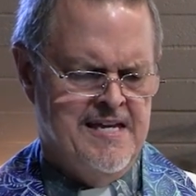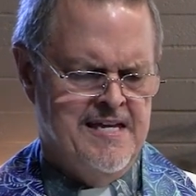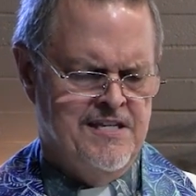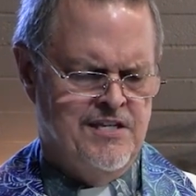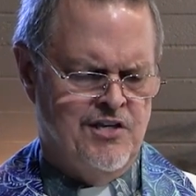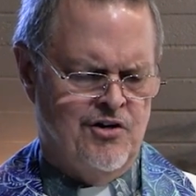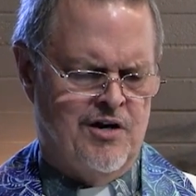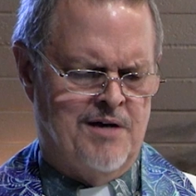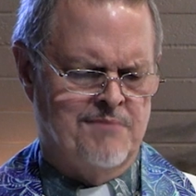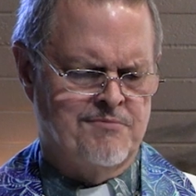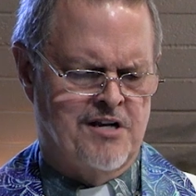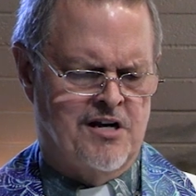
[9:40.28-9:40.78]

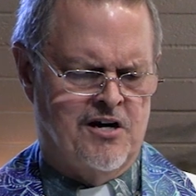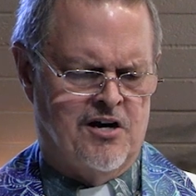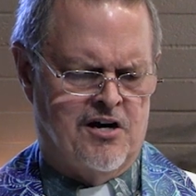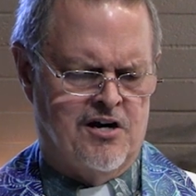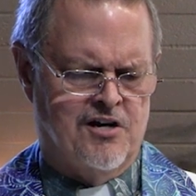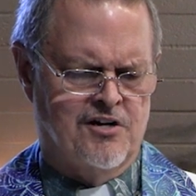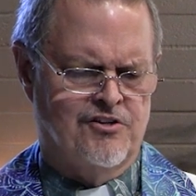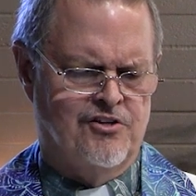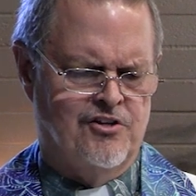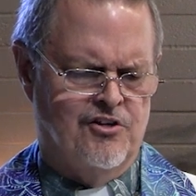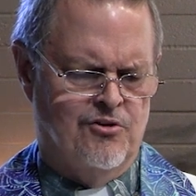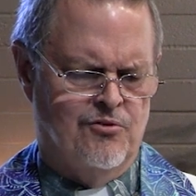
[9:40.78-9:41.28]
You know, I'm going to
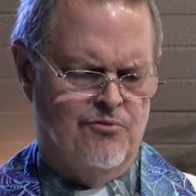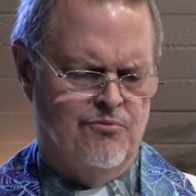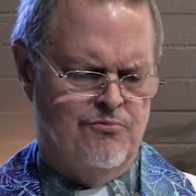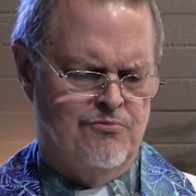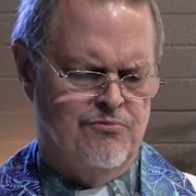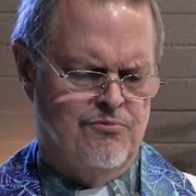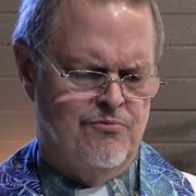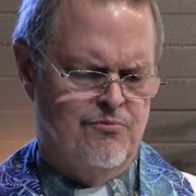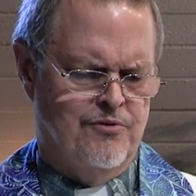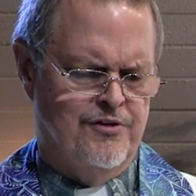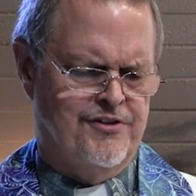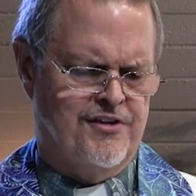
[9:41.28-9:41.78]
argue
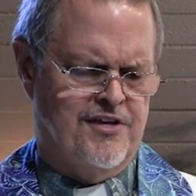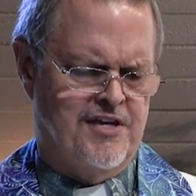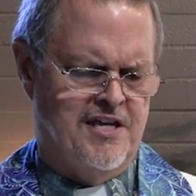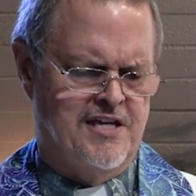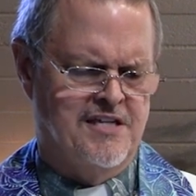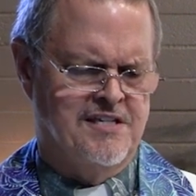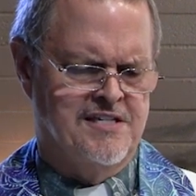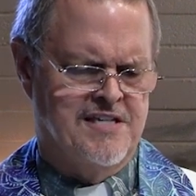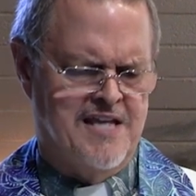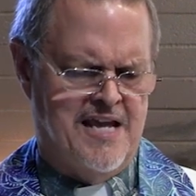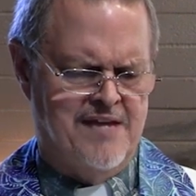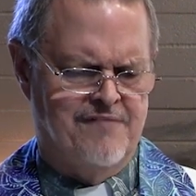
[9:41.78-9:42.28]
with
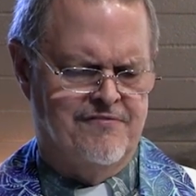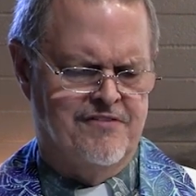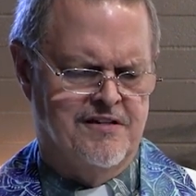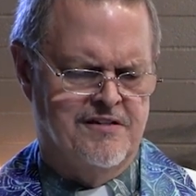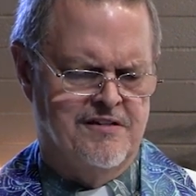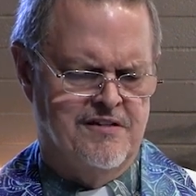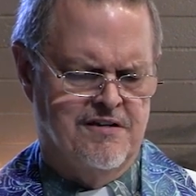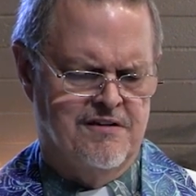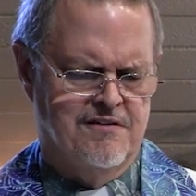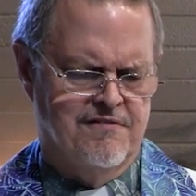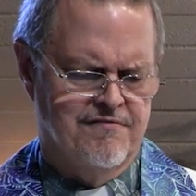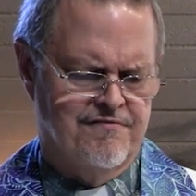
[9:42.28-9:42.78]
King
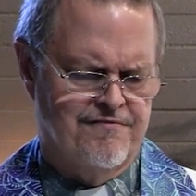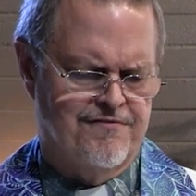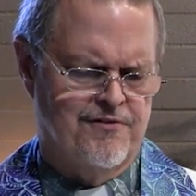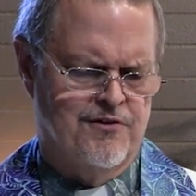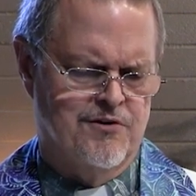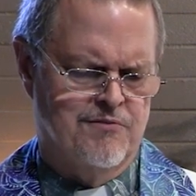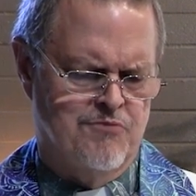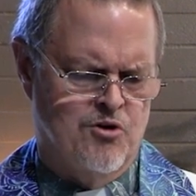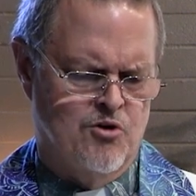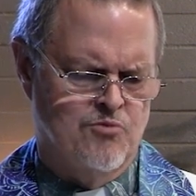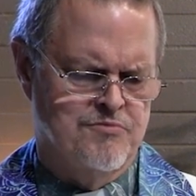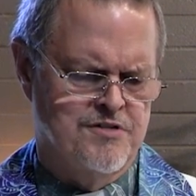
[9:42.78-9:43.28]
David for
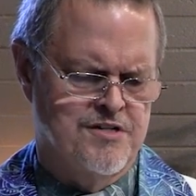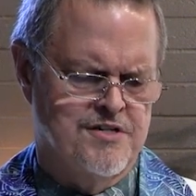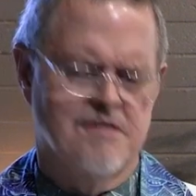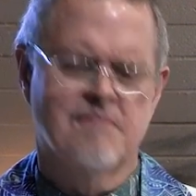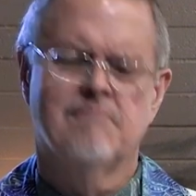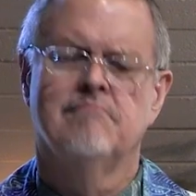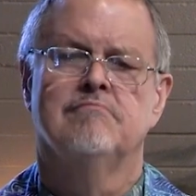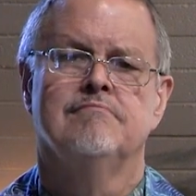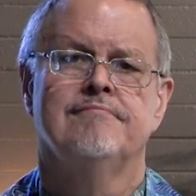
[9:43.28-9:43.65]
a moment.